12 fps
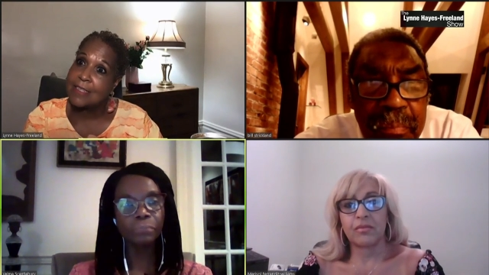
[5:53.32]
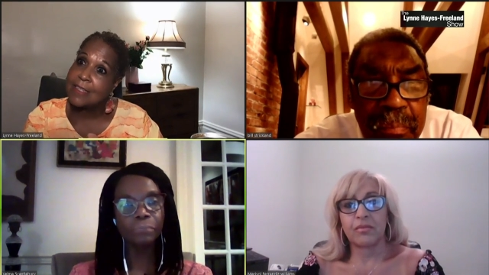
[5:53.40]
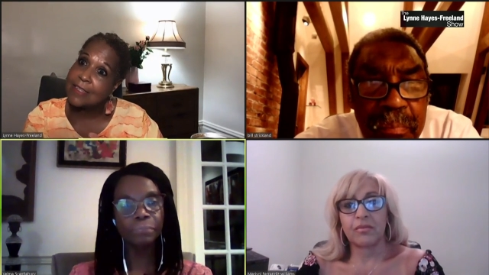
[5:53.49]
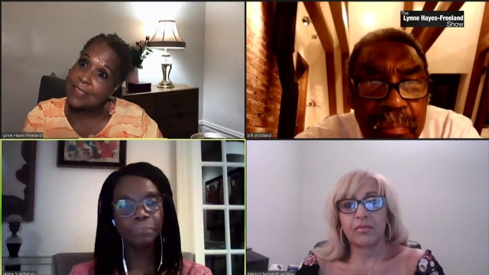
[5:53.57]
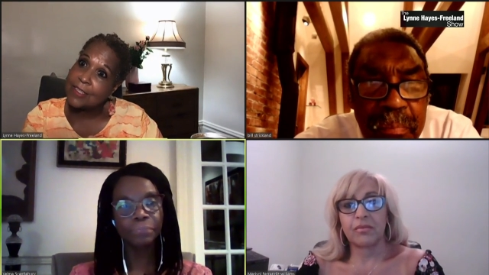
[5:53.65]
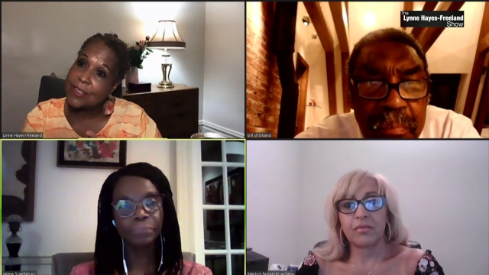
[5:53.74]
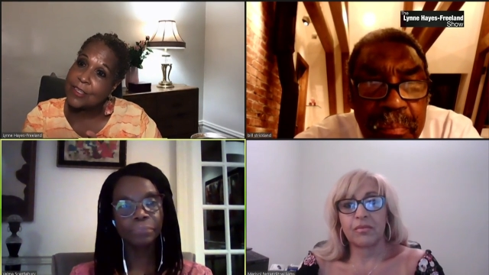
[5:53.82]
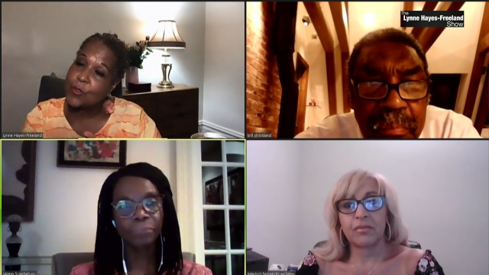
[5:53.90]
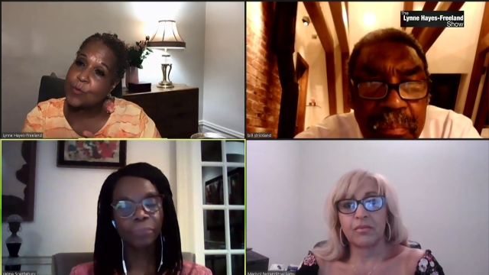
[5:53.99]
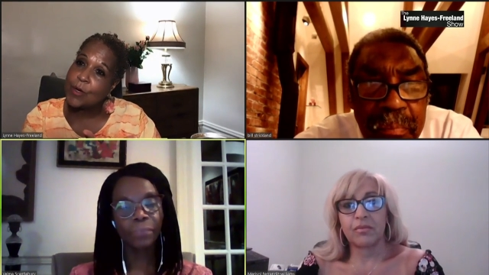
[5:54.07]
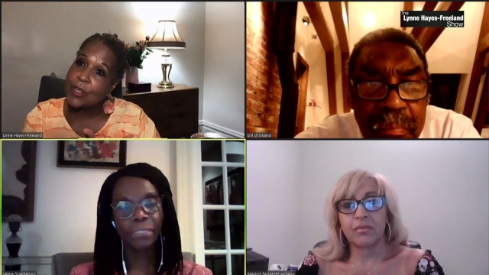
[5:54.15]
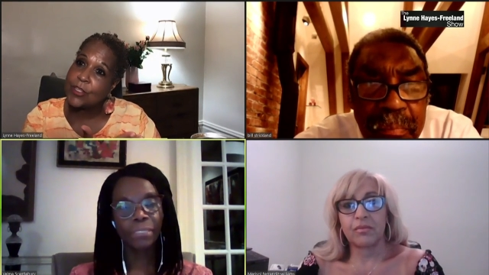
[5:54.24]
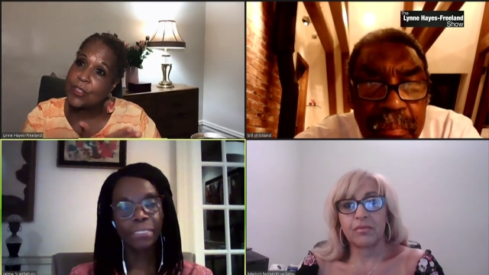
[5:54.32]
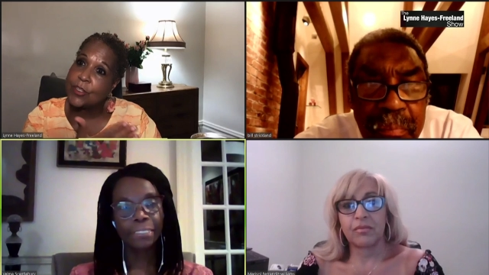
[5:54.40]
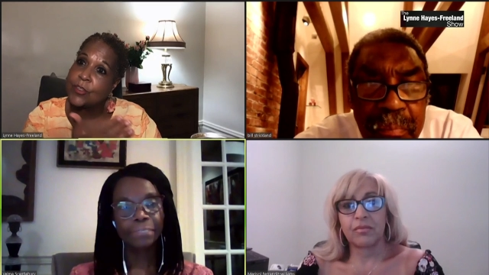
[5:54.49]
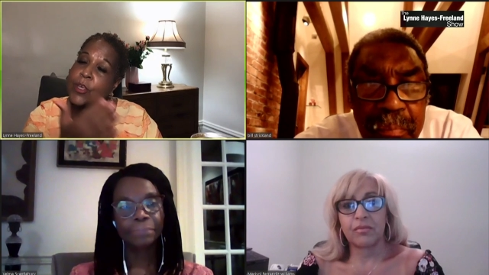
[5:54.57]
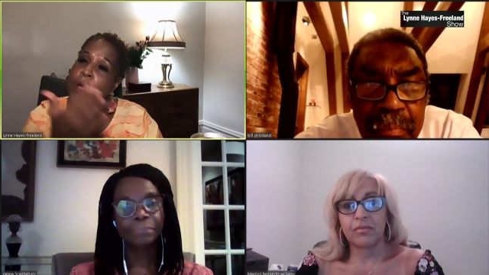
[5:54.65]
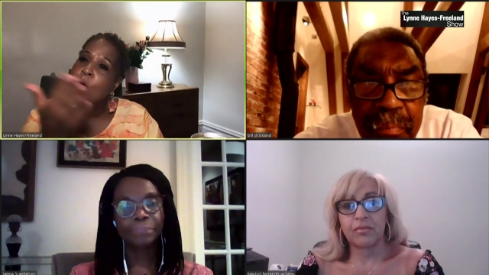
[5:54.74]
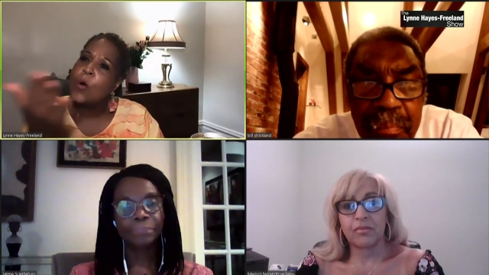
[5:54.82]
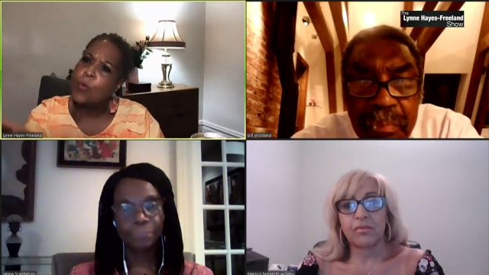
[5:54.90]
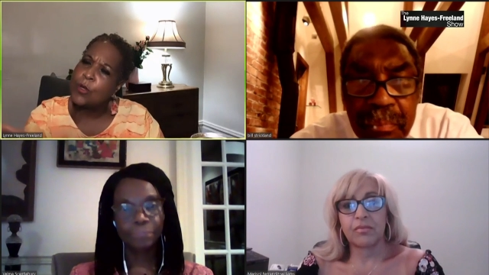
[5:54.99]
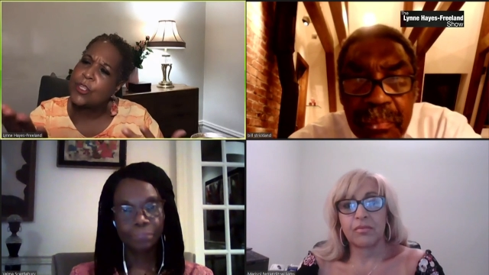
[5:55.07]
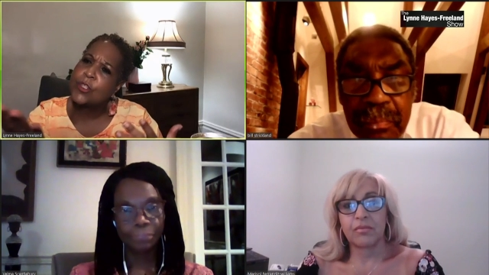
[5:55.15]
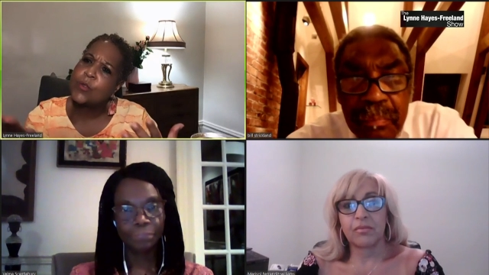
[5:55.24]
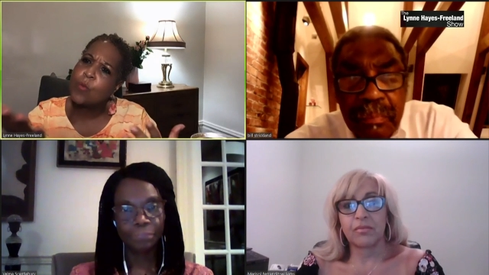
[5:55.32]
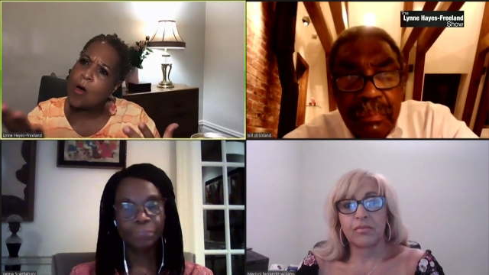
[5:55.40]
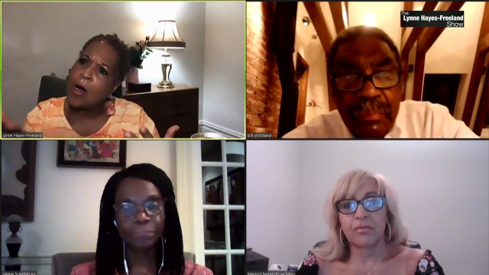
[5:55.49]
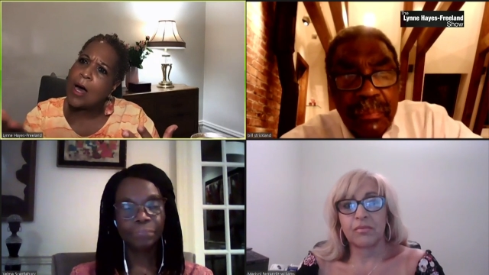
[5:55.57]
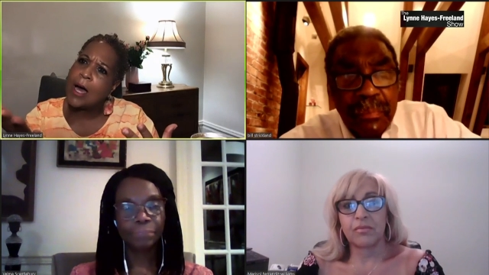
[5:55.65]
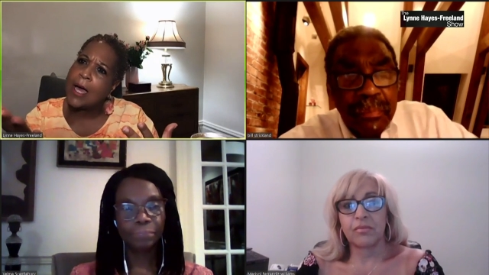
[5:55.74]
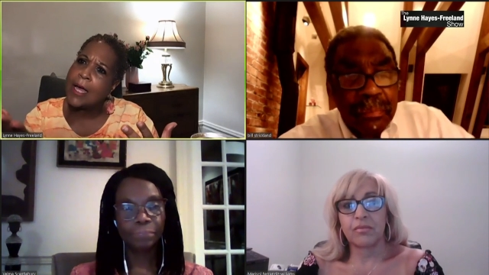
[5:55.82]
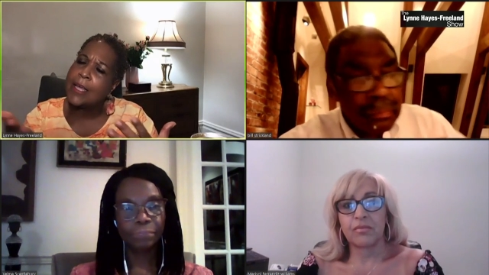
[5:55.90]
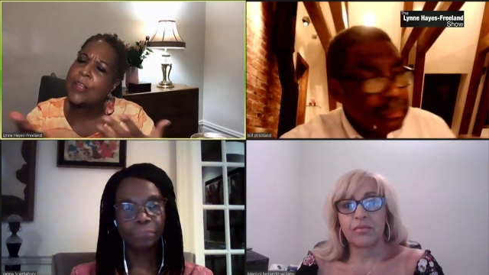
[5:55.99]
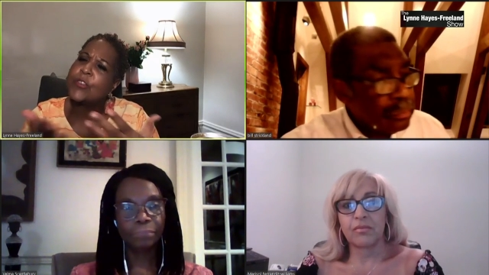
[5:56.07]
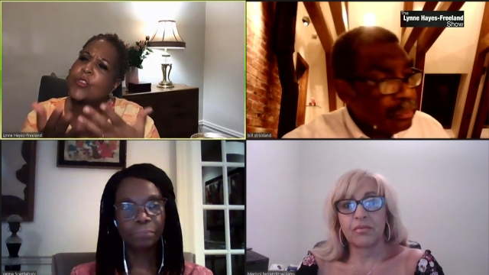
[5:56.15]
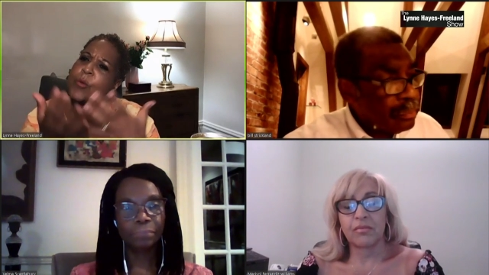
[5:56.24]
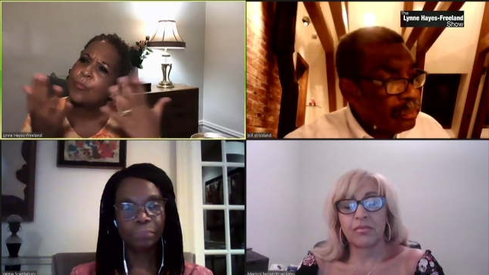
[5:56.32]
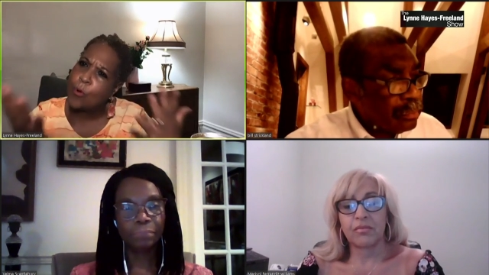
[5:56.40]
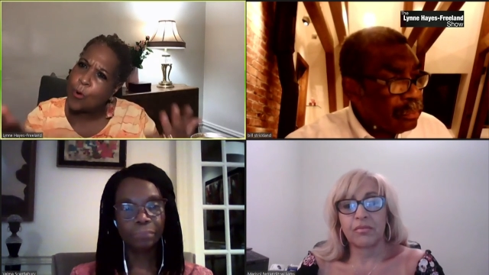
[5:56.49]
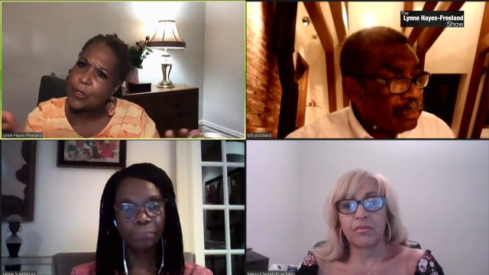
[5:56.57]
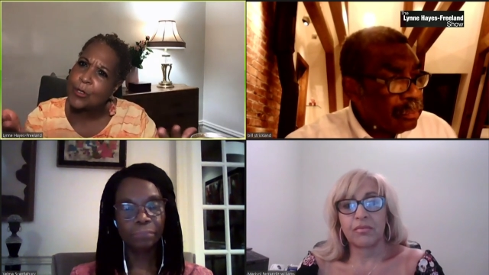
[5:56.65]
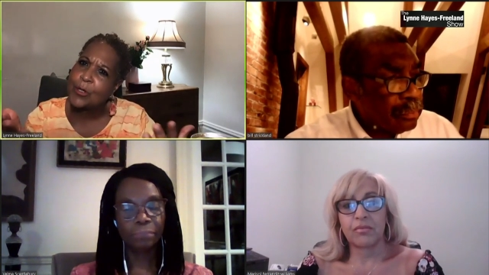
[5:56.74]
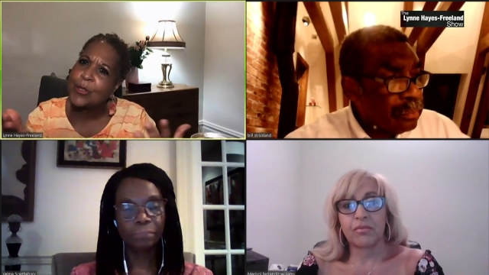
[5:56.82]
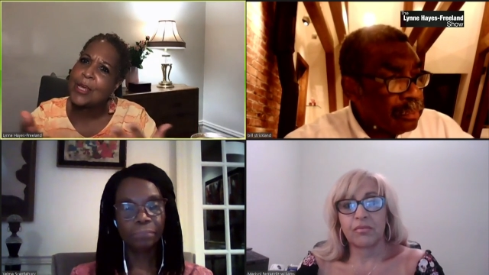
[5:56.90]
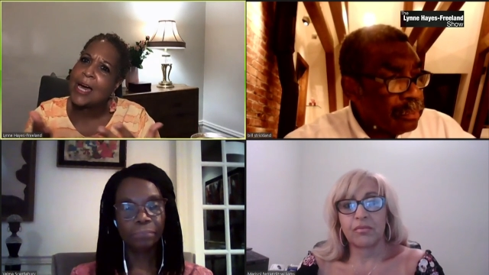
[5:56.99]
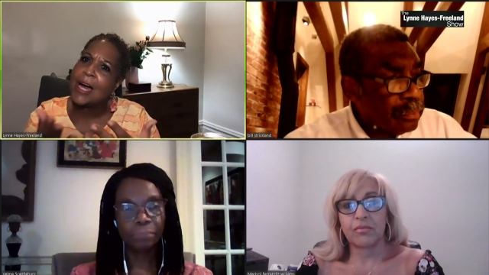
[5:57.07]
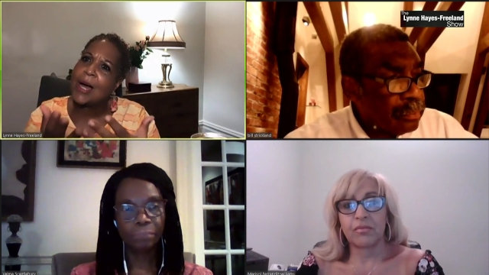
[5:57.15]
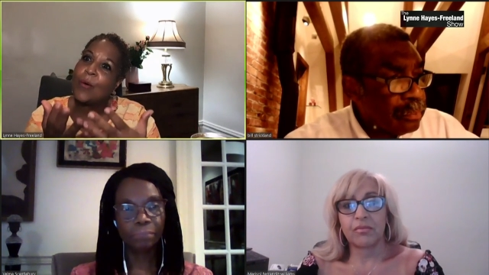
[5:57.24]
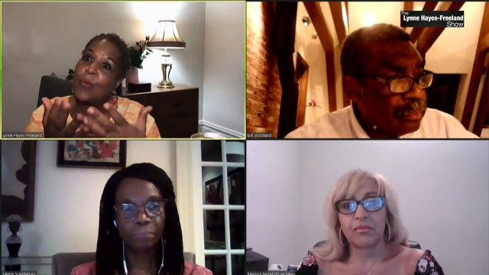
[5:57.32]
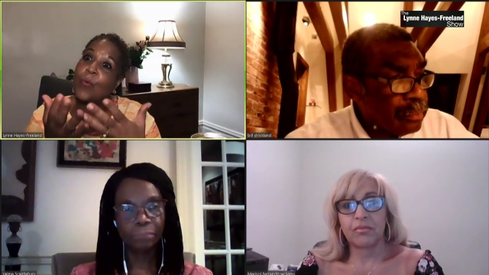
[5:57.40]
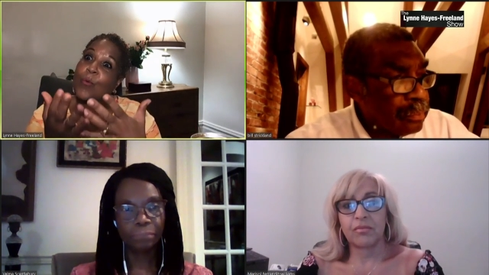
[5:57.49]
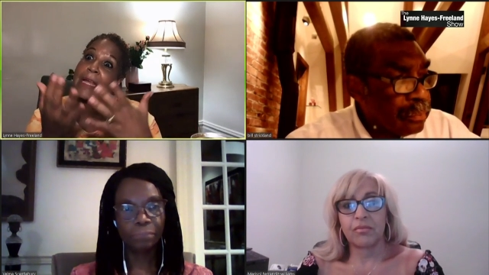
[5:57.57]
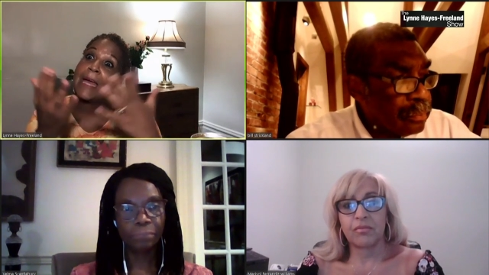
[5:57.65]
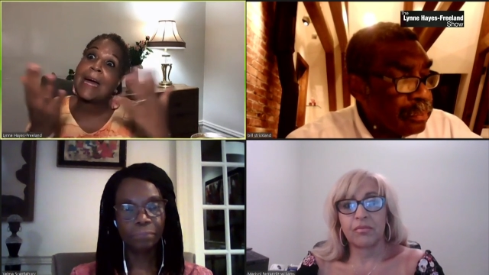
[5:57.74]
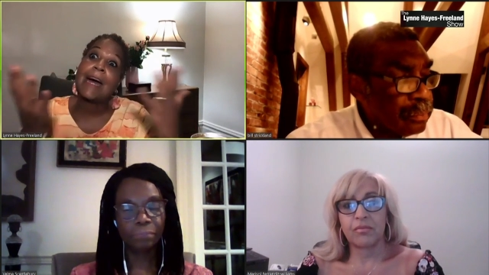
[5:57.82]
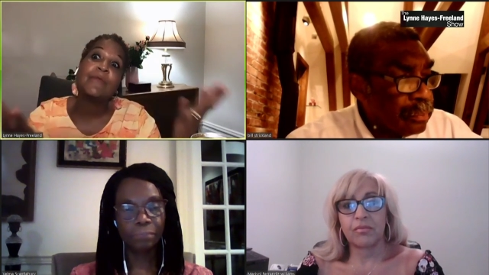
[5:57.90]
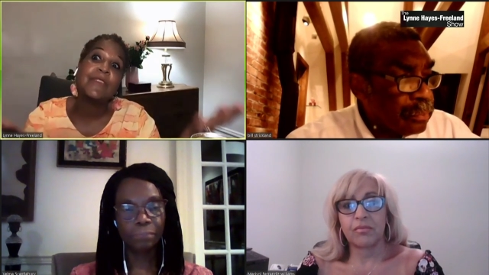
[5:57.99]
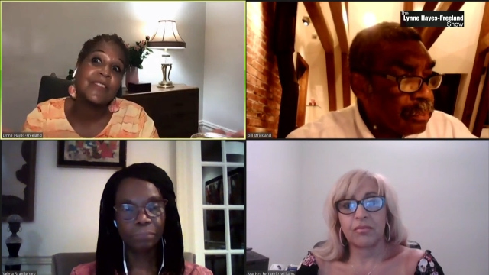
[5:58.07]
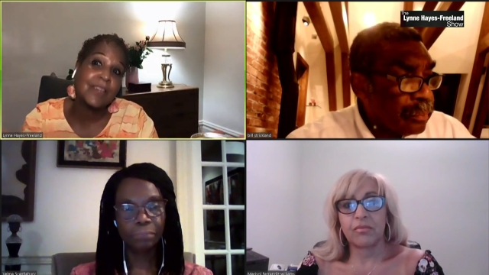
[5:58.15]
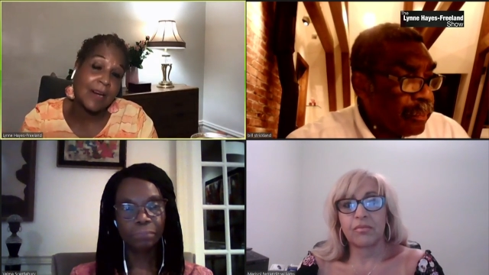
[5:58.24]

Speaker 1: in these situations which is why it's important that we have these